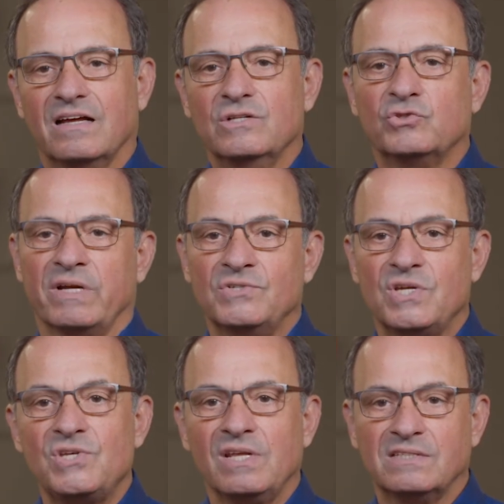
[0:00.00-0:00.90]

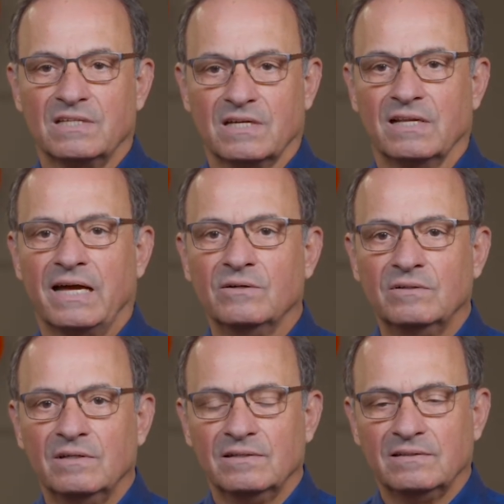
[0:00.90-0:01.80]
Transitioning to the cloud
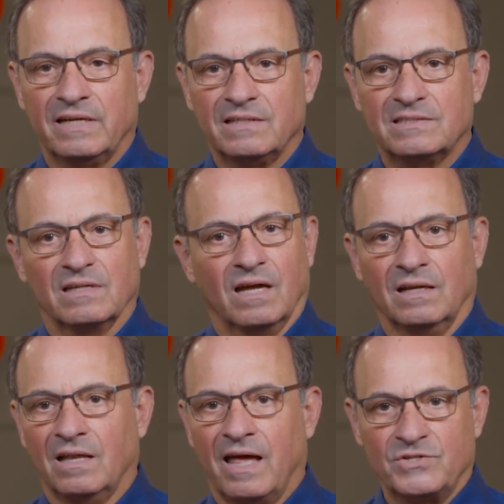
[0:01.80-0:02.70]
takes a
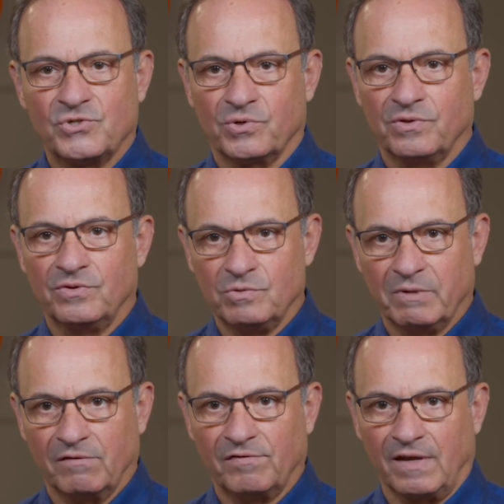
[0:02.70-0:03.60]
lot shorter than you
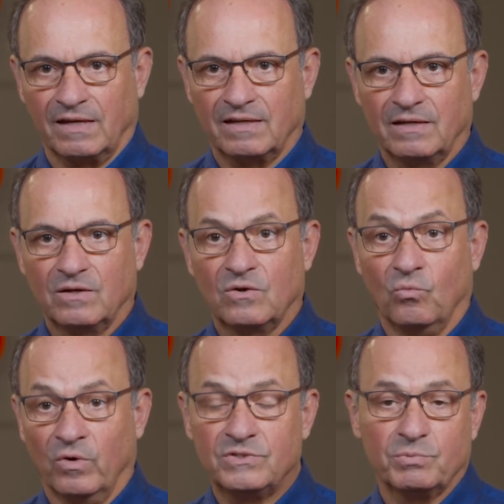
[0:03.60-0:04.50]
might think.
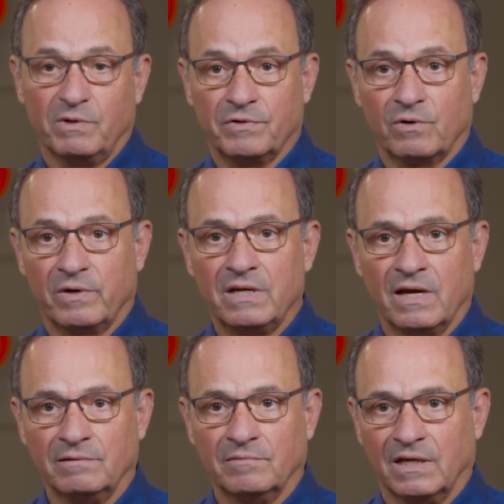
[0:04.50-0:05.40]
Once we've agreed
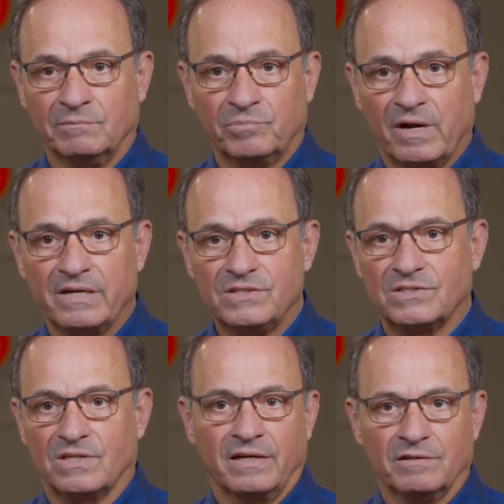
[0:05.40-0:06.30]
on price,
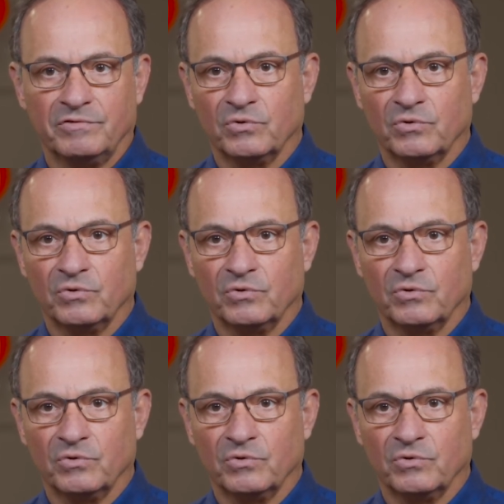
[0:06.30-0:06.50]
signed a few